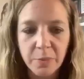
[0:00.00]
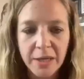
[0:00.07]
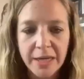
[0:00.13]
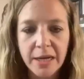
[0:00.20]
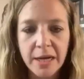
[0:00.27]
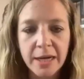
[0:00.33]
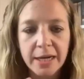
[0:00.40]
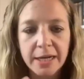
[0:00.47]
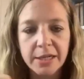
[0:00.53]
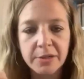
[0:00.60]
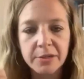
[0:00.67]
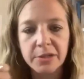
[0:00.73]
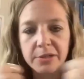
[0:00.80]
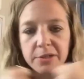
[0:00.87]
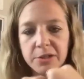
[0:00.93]
to be. Uh,
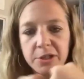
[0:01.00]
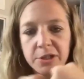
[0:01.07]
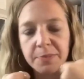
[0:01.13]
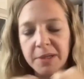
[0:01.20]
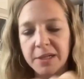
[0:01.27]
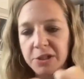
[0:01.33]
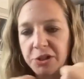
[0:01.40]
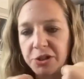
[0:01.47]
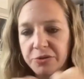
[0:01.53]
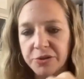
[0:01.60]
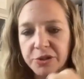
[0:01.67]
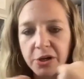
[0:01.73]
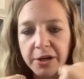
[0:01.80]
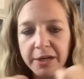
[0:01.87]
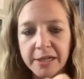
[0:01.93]
just because
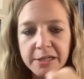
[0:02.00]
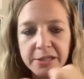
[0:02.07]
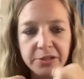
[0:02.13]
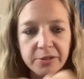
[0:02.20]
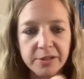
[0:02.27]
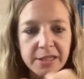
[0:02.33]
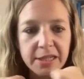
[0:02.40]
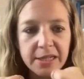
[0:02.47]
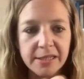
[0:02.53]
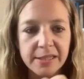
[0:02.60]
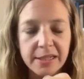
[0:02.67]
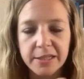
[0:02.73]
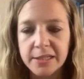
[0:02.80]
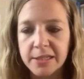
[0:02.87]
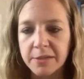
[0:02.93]
Jews on here, so it's
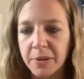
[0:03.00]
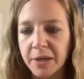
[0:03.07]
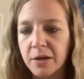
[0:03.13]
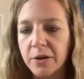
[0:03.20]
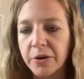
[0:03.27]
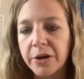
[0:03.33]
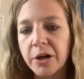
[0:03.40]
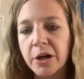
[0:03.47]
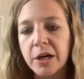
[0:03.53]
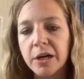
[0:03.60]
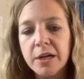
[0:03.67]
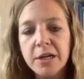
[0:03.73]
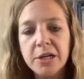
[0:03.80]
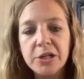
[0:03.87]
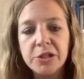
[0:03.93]
easy to pick on her
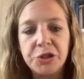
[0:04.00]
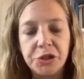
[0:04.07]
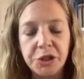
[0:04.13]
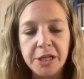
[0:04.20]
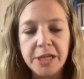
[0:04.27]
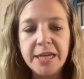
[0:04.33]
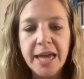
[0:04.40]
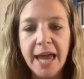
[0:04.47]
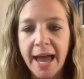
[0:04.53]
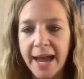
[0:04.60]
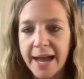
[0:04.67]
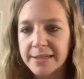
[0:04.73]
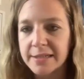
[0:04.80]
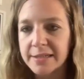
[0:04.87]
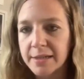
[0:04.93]
she
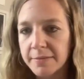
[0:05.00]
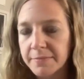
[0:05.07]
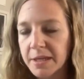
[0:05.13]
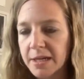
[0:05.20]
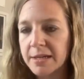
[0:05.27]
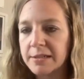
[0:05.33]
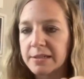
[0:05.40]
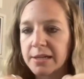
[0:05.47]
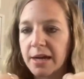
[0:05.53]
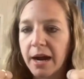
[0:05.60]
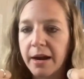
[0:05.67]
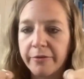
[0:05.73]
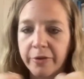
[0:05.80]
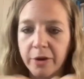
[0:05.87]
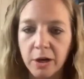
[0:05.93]
has something
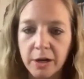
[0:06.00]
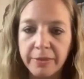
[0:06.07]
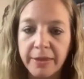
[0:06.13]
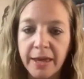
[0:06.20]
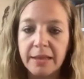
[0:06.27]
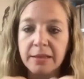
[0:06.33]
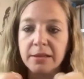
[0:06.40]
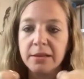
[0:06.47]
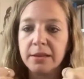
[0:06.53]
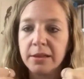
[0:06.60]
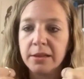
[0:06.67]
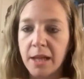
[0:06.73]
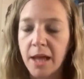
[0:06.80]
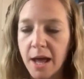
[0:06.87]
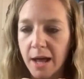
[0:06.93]
inside of her that
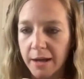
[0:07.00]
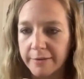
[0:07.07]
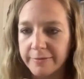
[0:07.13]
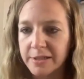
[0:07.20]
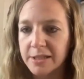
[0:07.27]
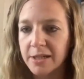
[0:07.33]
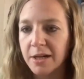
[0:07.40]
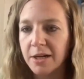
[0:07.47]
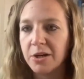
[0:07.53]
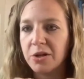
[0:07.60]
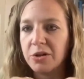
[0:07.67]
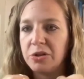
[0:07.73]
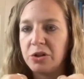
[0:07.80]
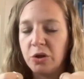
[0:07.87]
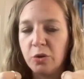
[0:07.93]
loves
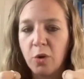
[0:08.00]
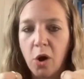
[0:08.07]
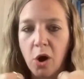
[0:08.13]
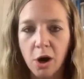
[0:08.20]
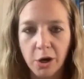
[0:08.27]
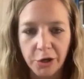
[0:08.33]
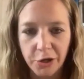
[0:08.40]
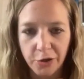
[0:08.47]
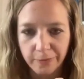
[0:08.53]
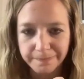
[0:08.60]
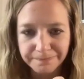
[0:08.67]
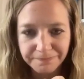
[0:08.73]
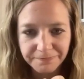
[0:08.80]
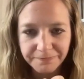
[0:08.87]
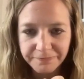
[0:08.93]
to argue.
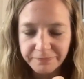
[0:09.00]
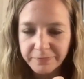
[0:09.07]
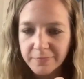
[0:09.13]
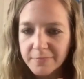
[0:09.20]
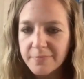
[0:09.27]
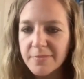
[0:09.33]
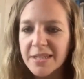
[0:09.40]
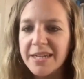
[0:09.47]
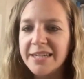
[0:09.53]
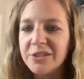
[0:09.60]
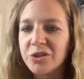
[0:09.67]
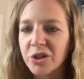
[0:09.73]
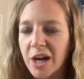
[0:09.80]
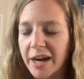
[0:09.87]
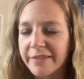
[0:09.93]

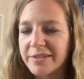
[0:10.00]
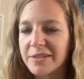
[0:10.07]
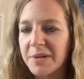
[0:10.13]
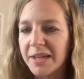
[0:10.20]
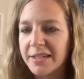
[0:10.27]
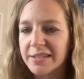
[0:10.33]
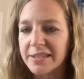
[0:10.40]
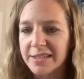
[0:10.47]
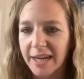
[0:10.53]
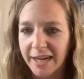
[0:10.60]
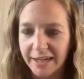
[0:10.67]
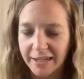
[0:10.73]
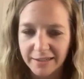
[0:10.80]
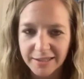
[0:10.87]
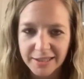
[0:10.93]
It drives me
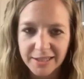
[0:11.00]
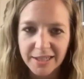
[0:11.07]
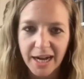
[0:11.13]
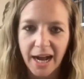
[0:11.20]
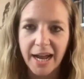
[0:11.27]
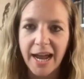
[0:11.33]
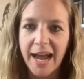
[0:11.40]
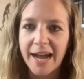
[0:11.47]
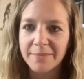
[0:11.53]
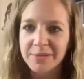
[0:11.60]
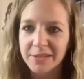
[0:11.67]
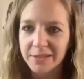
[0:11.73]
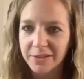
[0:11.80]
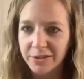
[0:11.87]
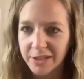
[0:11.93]
insane. I
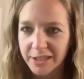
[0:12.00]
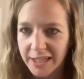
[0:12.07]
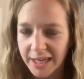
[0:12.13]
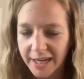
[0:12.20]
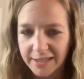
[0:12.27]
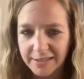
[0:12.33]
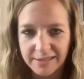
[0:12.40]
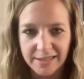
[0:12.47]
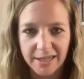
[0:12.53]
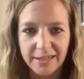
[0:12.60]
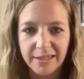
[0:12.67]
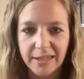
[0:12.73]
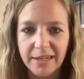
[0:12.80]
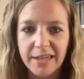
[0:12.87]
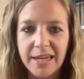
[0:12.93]
absolutely can't
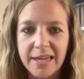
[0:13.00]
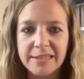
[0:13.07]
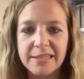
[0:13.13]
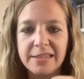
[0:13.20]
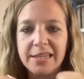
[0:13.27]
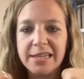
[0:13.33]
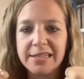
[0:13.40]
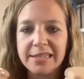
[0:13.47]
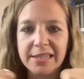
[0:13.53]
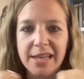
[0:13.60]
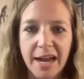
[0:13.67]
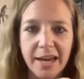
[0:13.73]
stand it. It's this